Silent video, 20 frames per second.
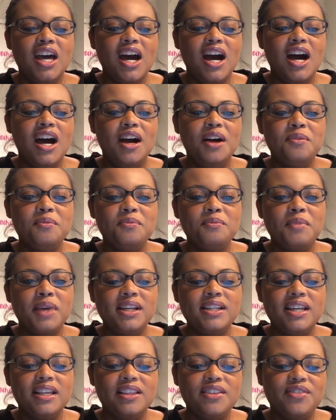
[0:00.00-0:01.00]

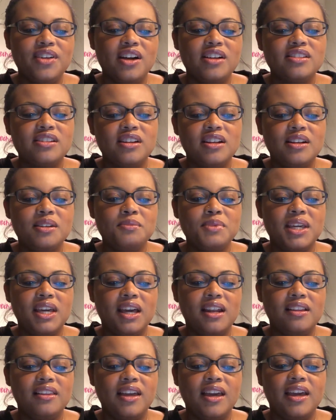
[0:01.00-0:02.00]
my daily vlogs are going to be
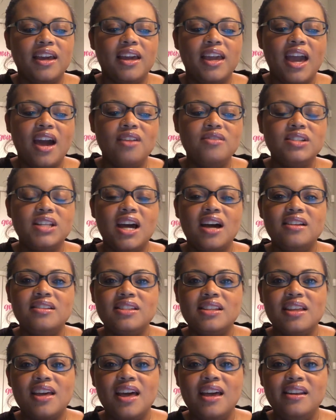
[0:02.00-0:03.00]
kind of like a countdown
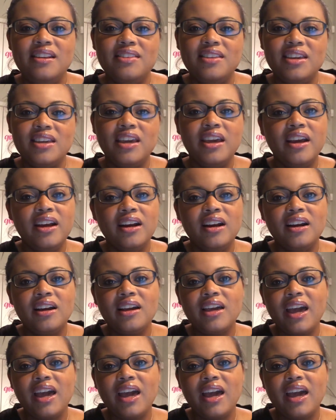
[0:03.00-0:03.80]
to the end of the year,